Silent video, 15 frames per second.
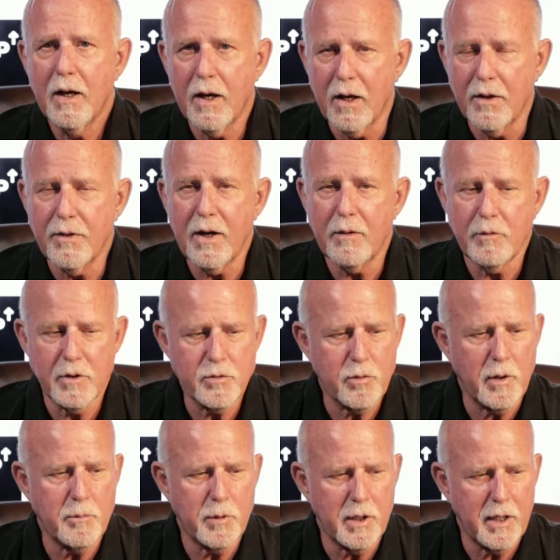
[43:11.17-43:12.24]
that which
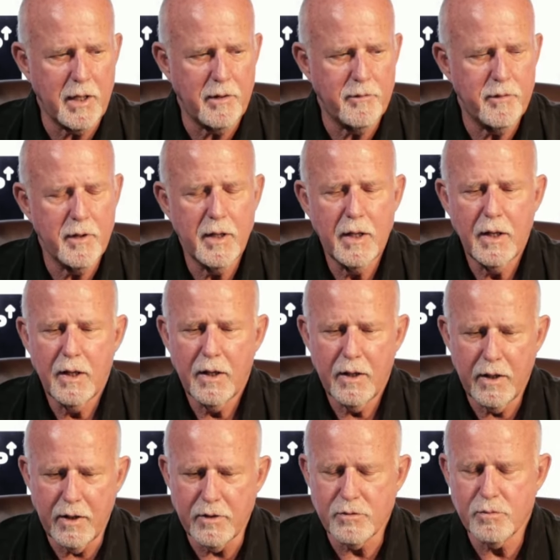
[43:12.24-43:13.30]
we believe
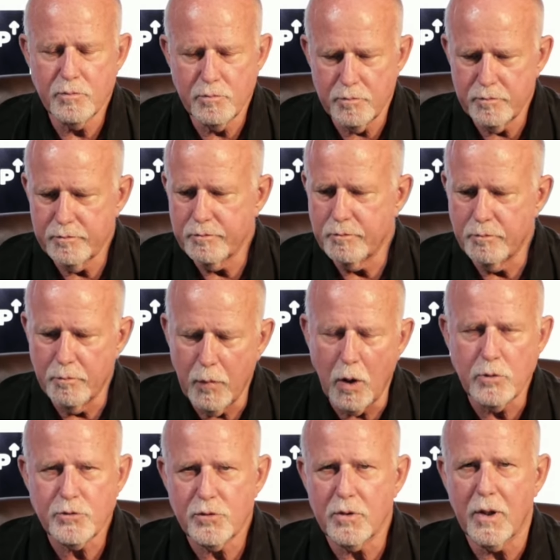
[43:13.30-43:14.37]
is
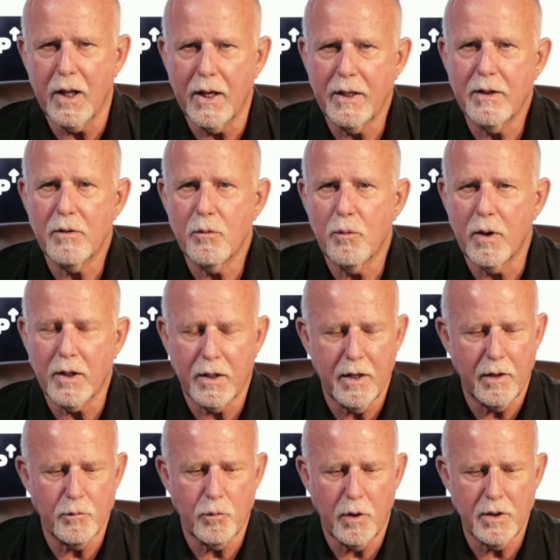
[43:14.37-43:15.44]
most like what
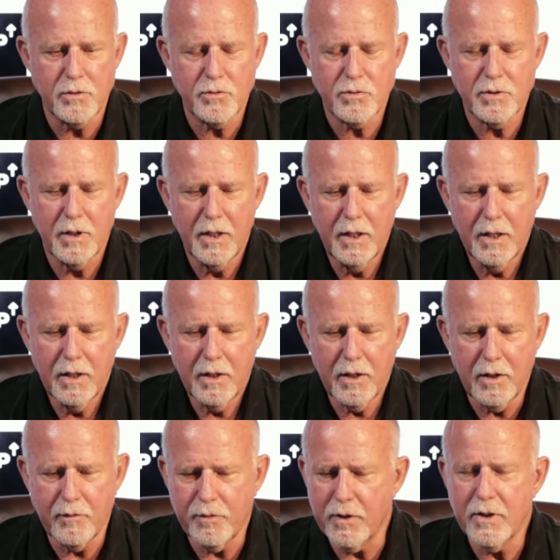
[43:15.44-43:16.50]
God wants
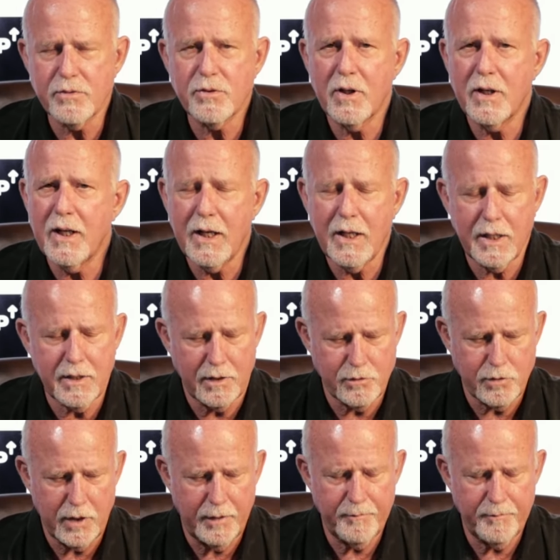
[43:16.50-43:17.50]
for this in any country.